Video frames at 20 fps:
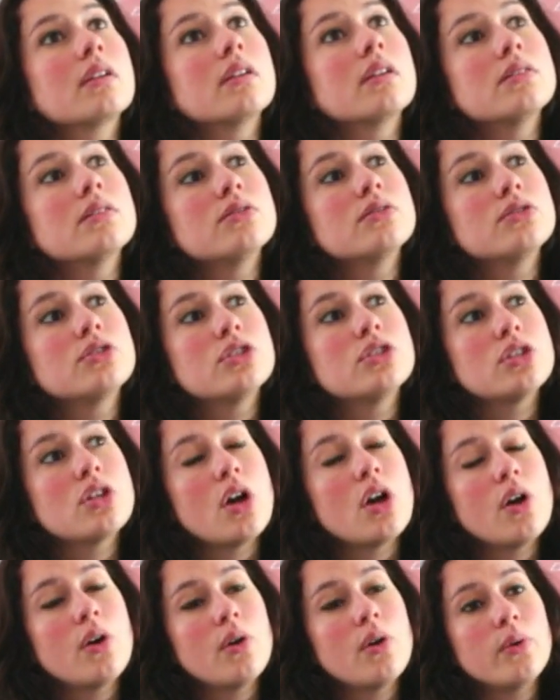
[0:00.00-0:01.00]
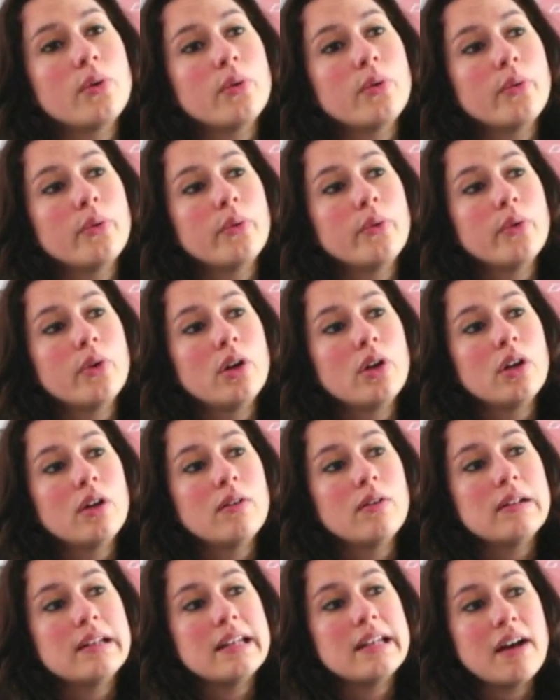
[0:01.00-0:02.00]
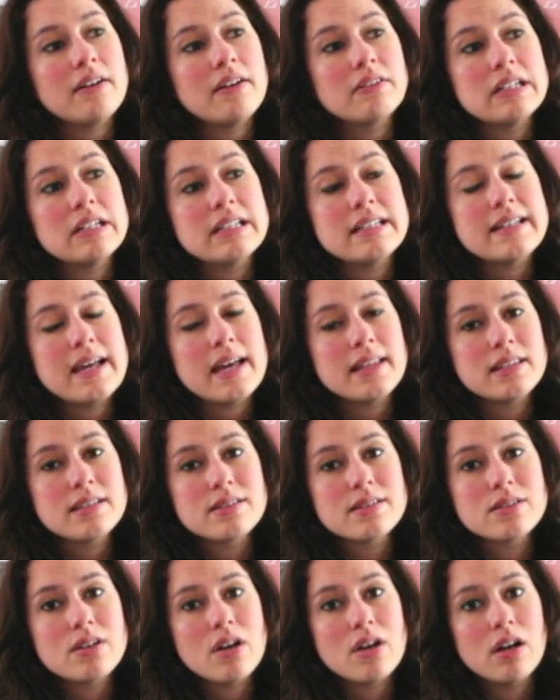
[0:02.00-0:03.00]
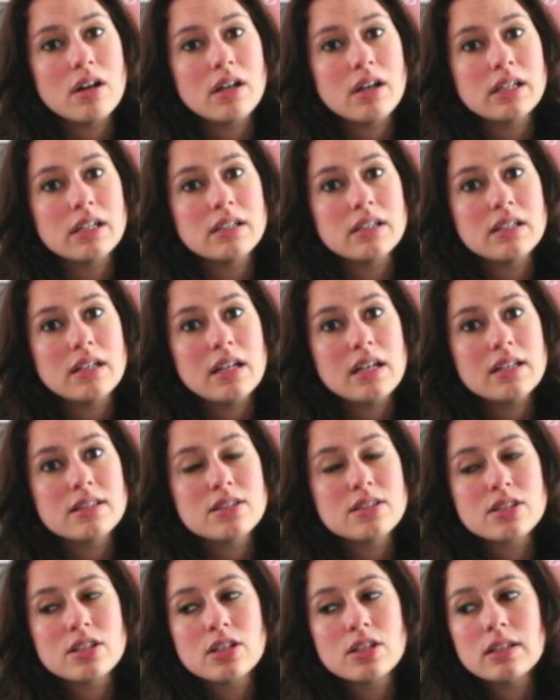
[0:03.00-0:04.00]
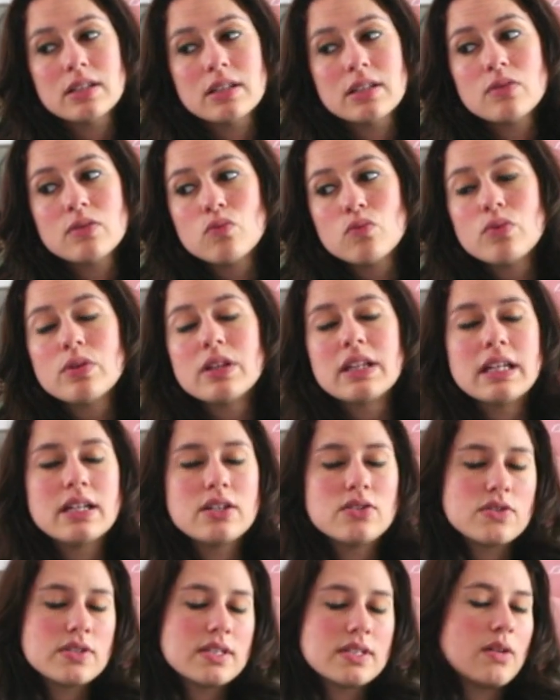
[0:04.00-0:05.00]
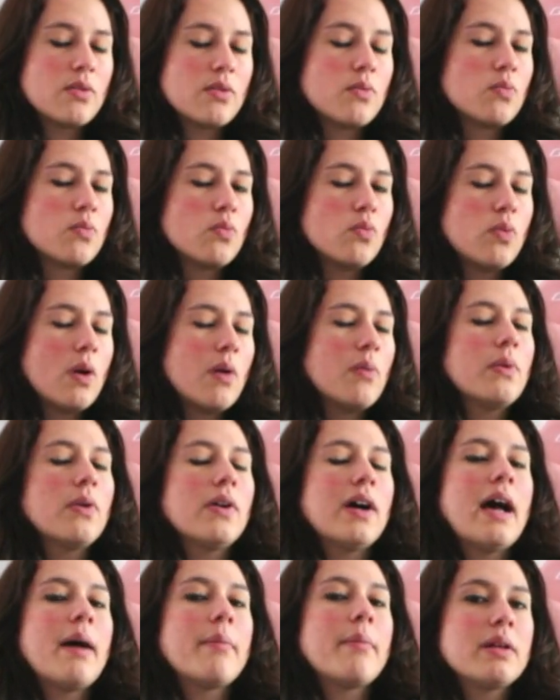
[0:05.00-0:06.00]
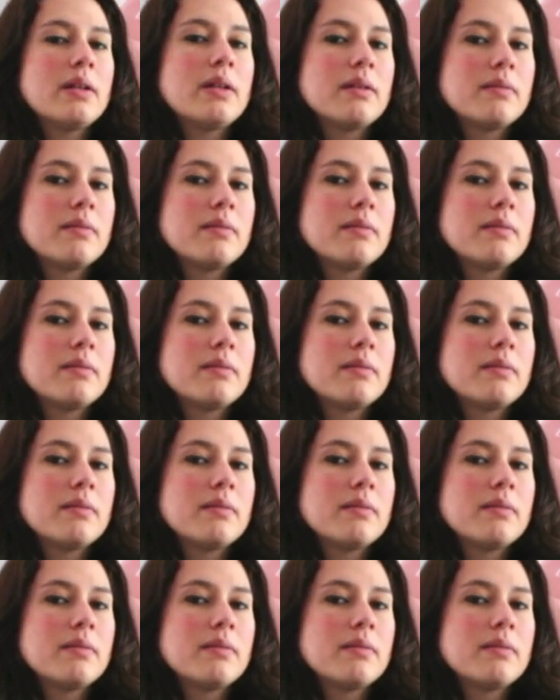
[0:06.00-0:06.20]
so now that Death is gone, it's really interesting what will happen.